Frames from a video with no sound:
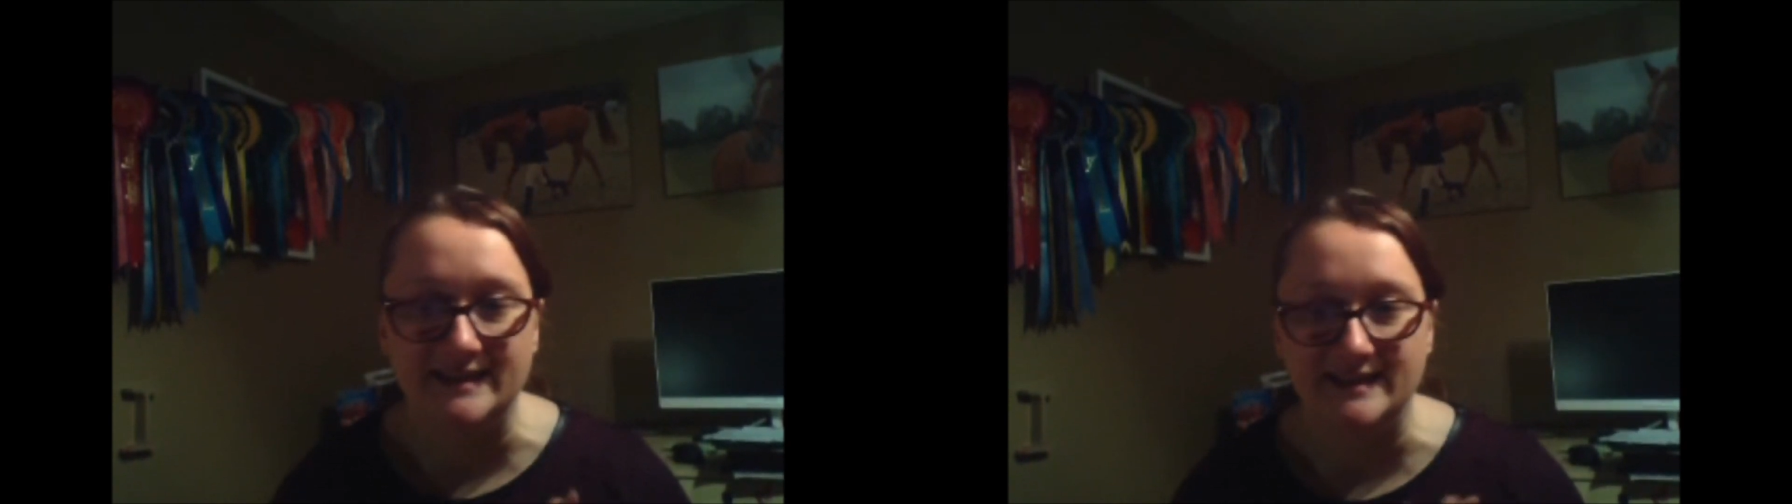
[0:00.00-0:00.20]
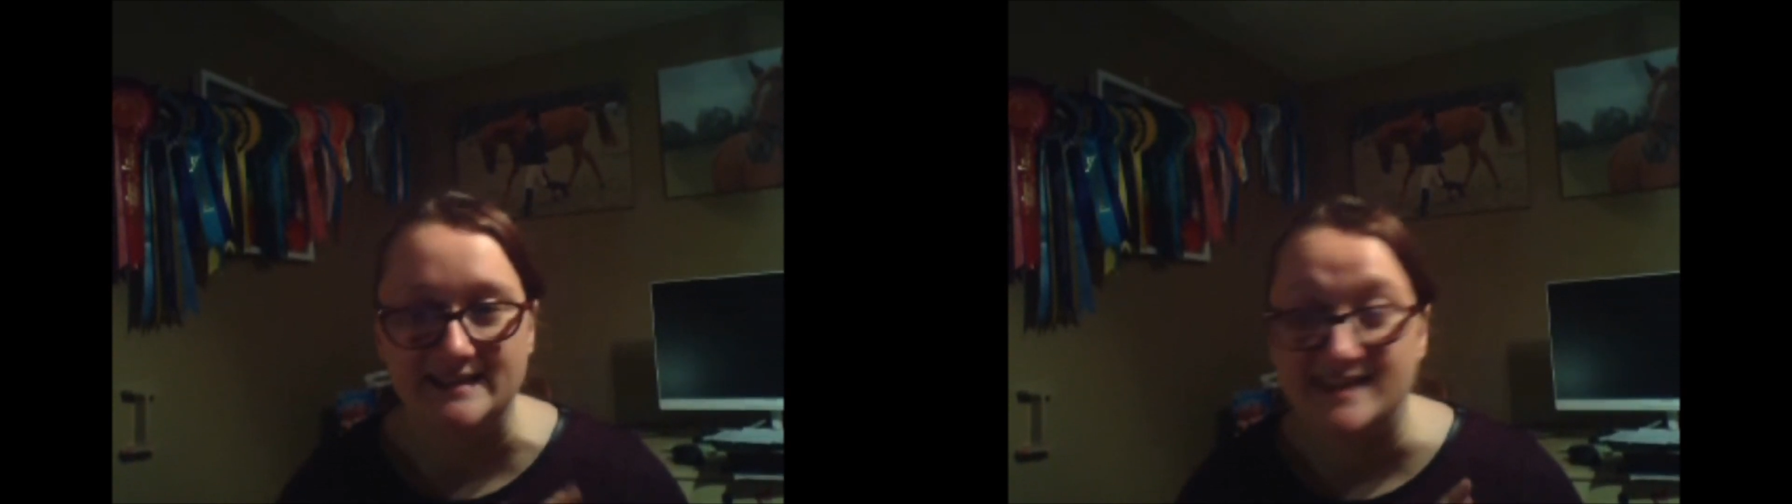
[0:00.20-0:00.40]

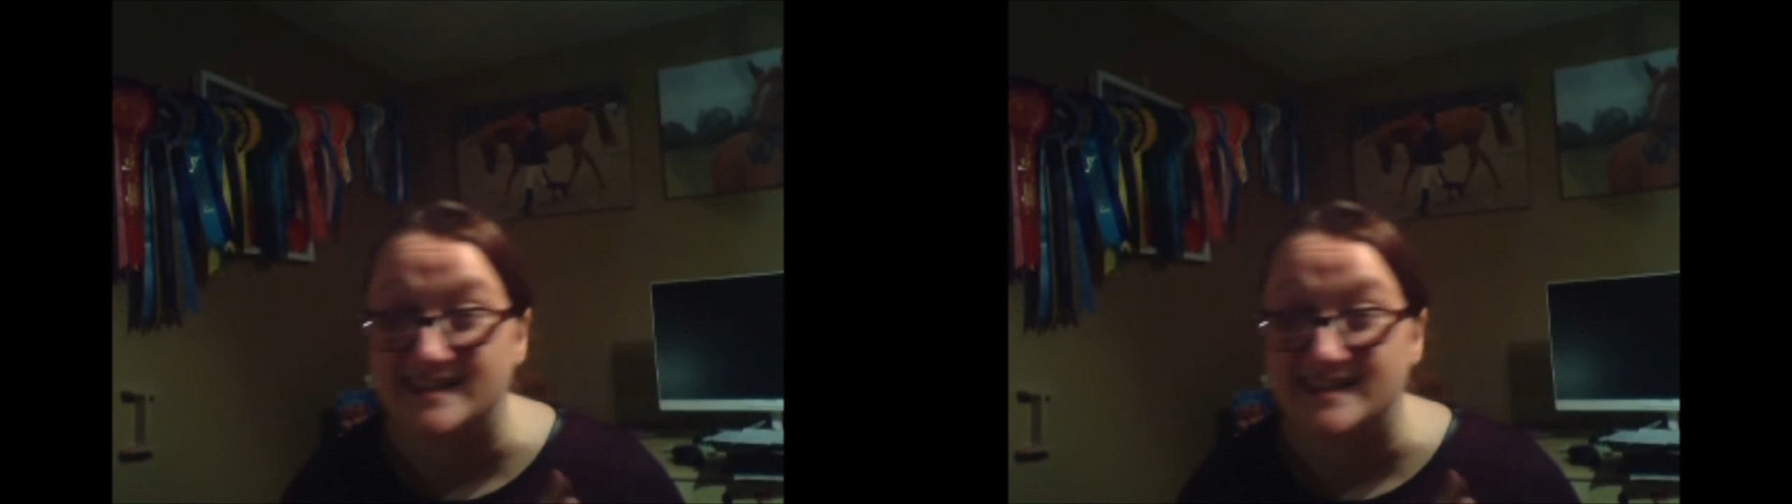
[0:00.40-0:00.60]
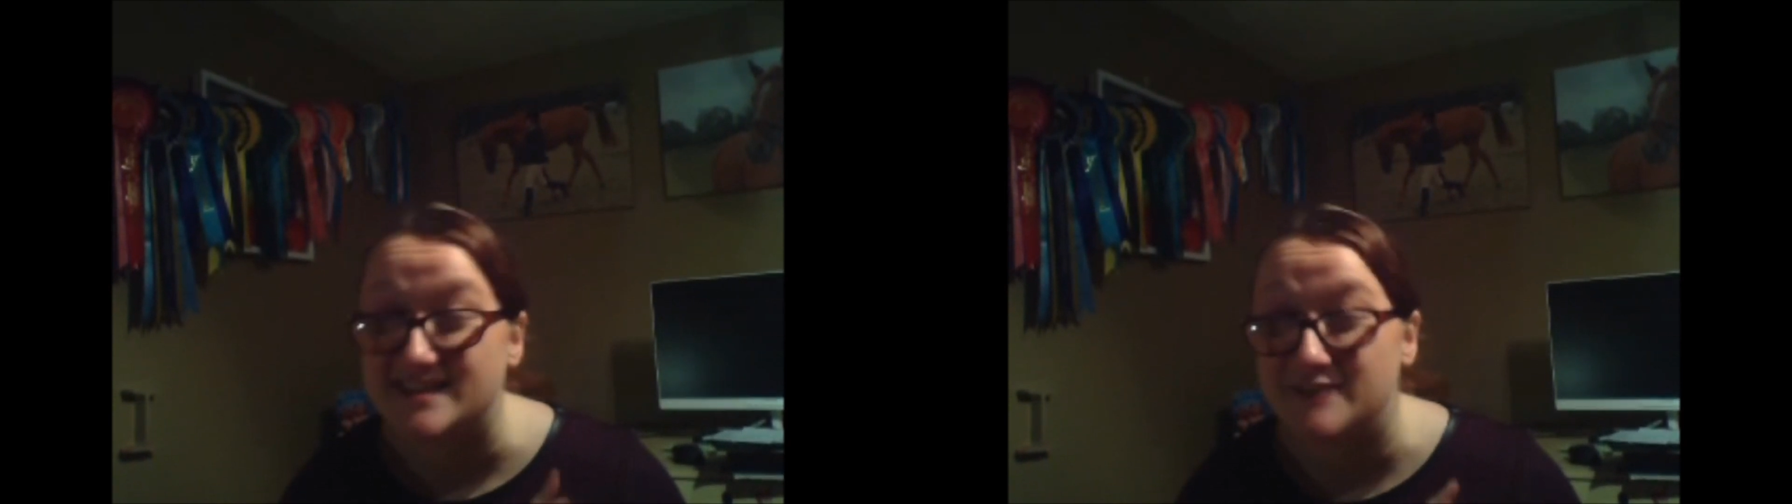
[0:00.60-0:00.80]
set
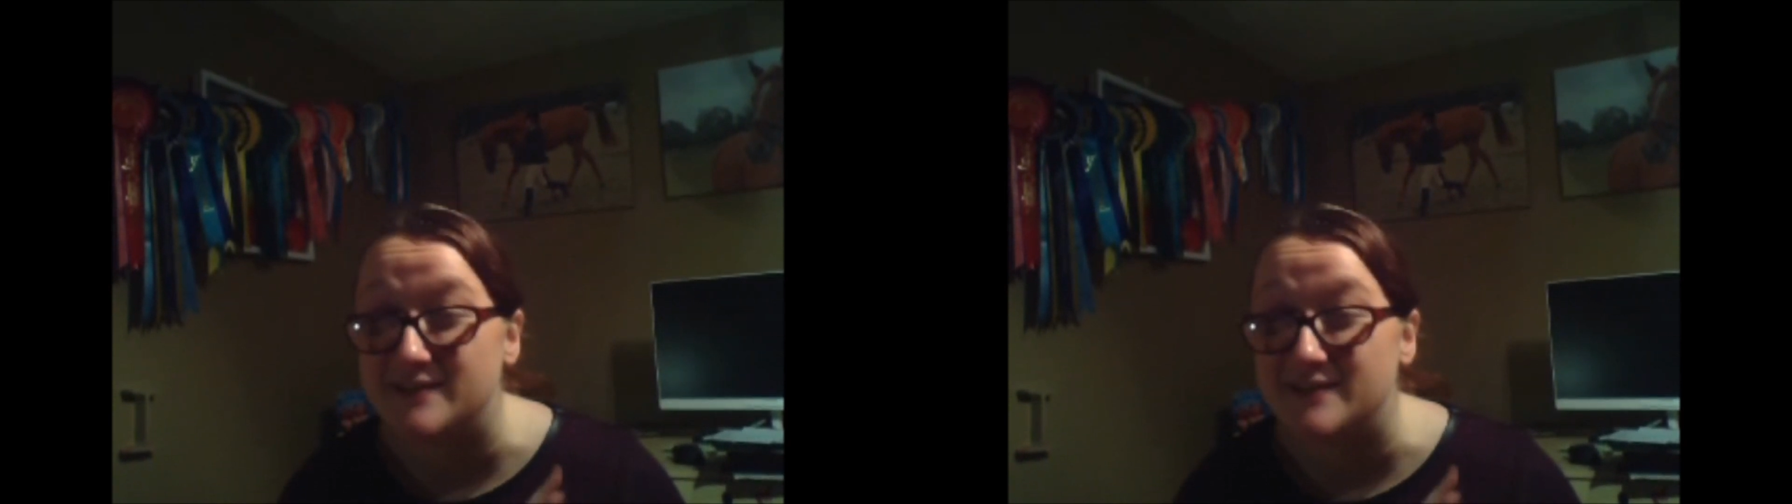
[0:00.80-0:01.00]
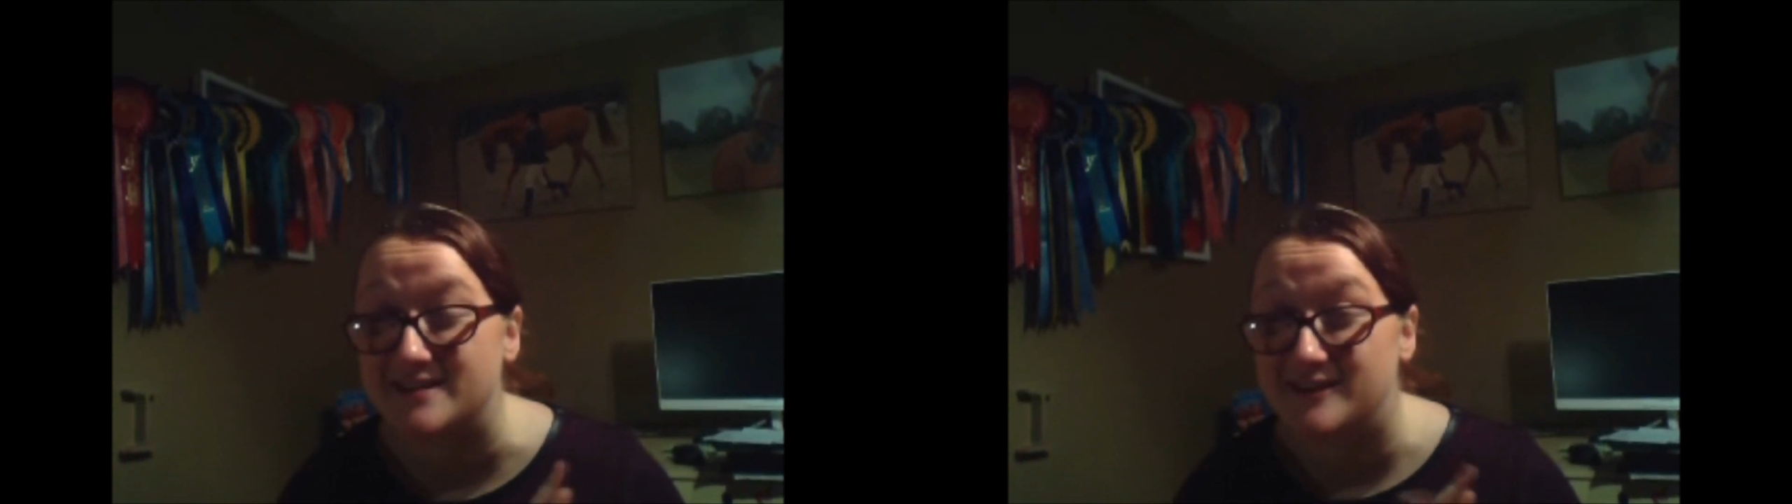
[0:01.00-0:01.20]
in stone
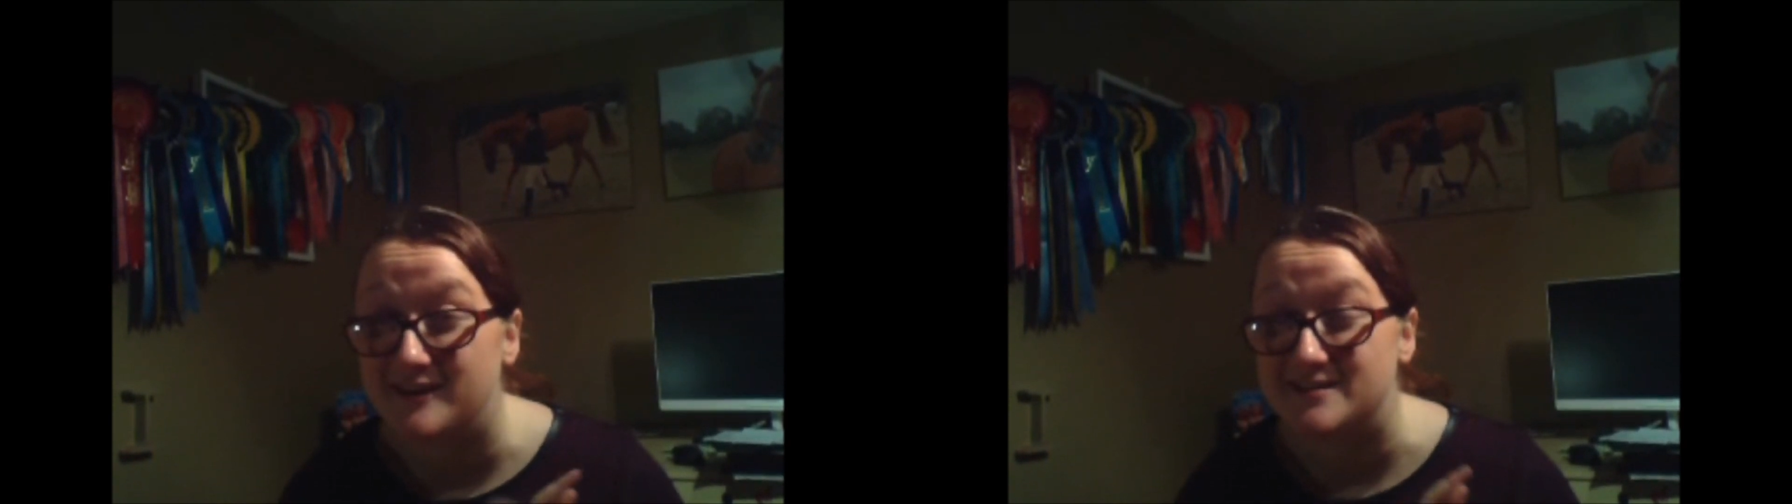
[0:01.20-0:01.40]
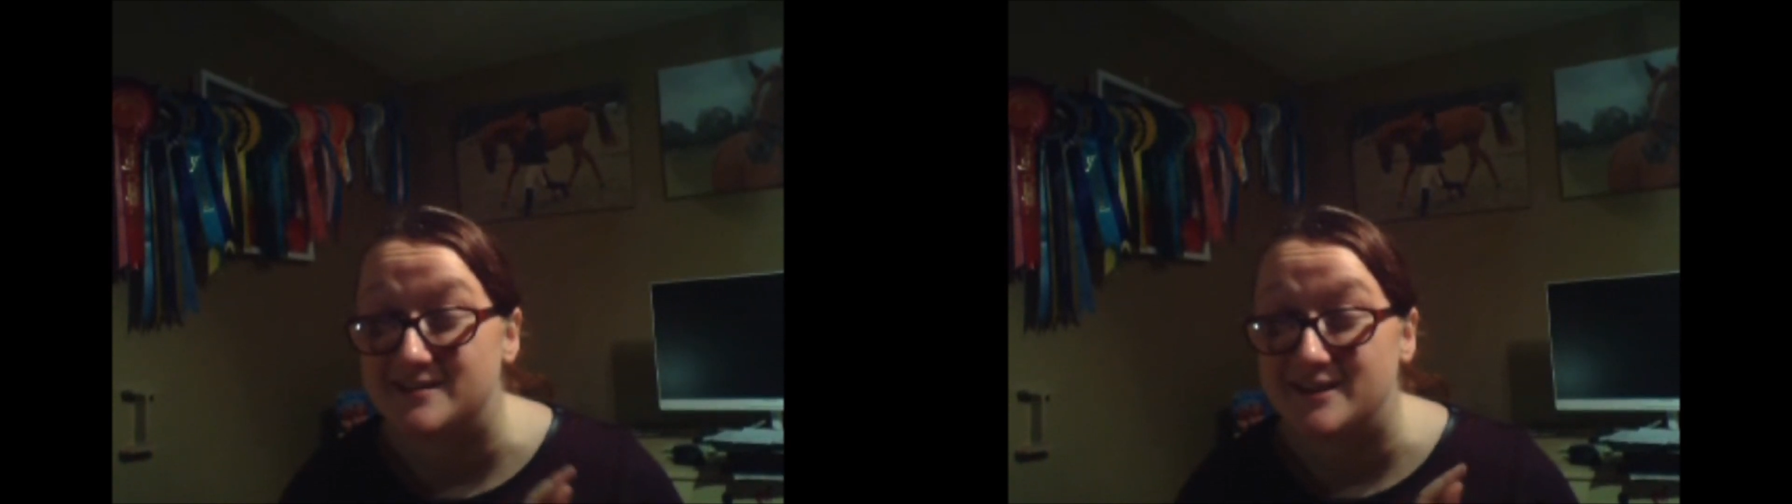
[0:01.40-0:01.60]
yet, so I
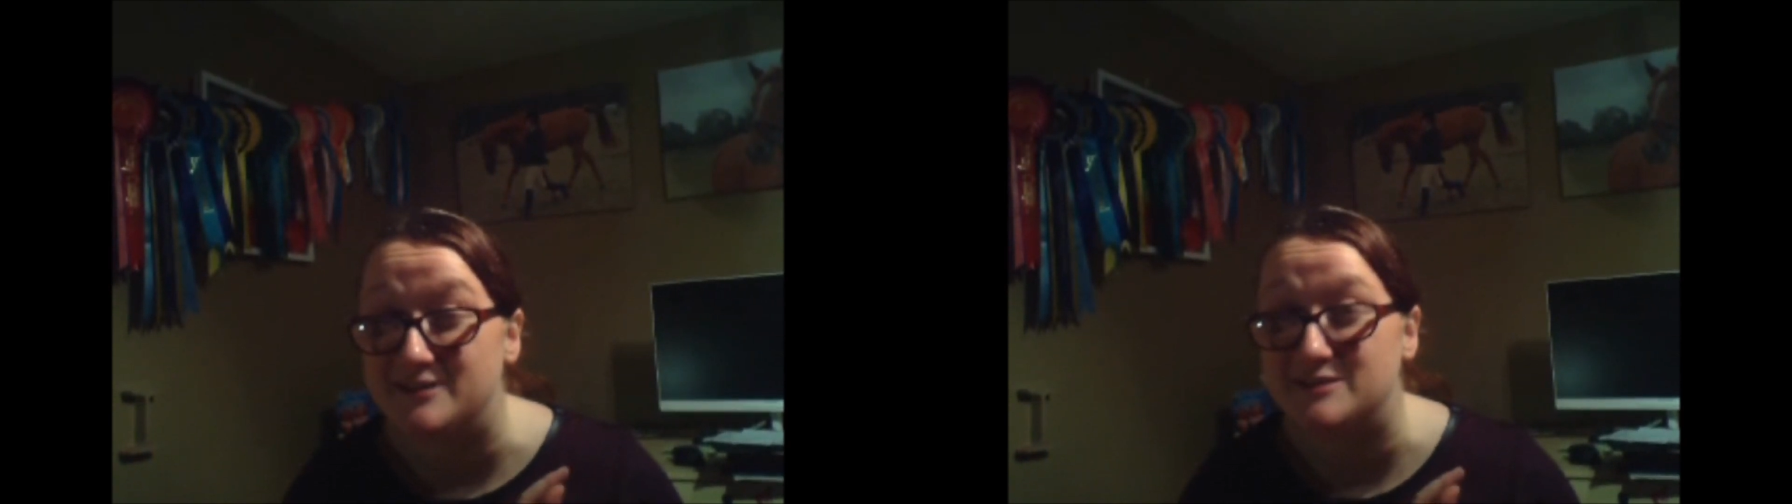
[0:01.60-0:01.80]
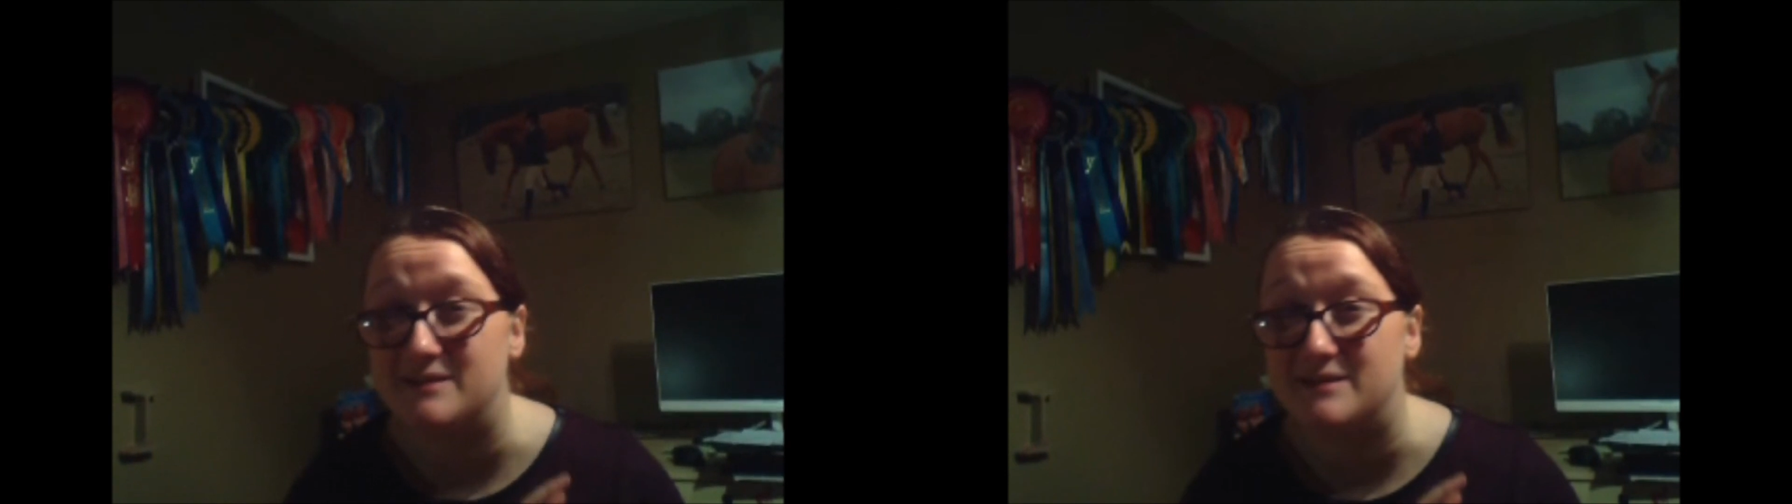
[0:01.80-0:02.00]
can't tell you
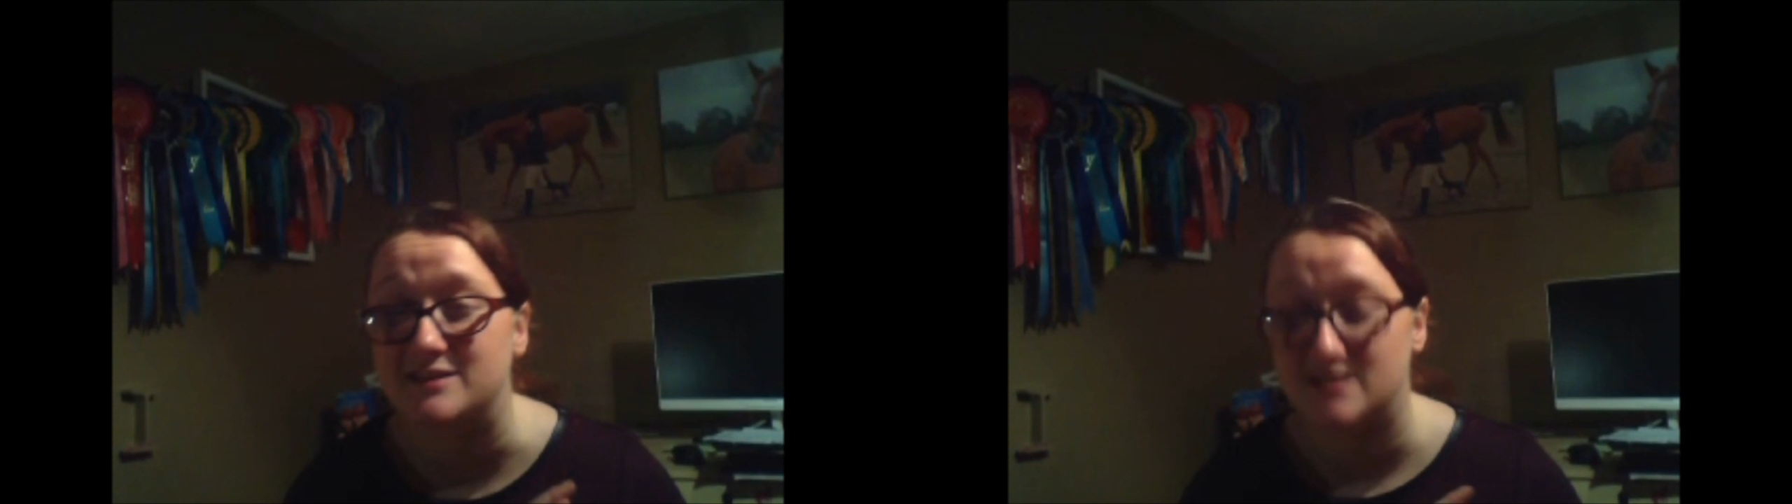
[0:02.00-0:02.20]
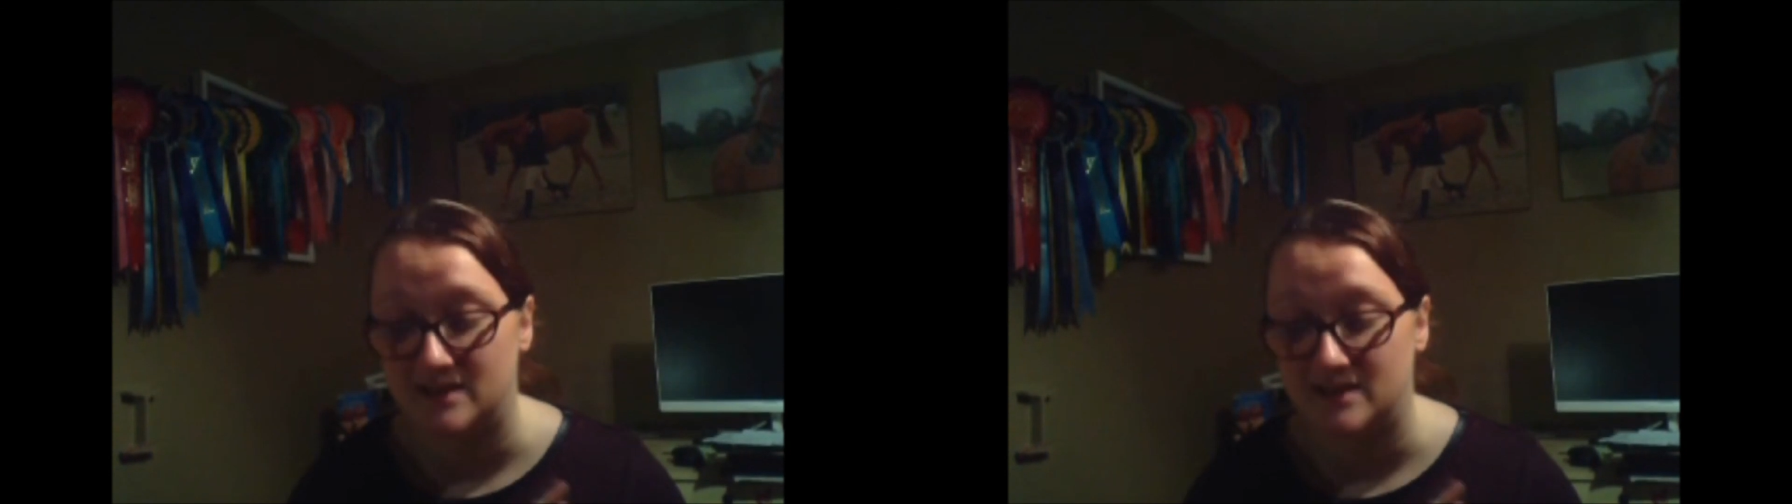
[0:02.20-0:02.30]
too much.